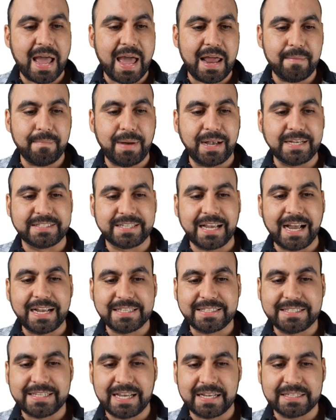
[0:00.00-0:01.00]
added my
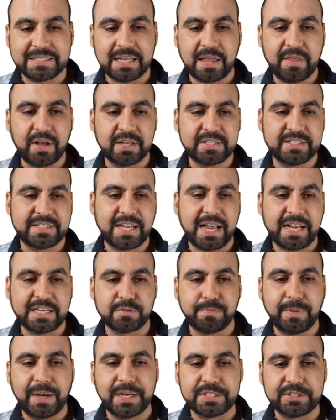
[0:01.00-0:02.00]
site,
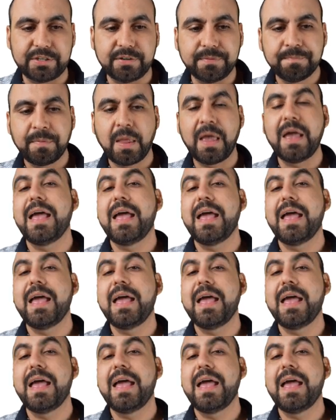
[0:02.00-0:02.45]
test.sasmaster,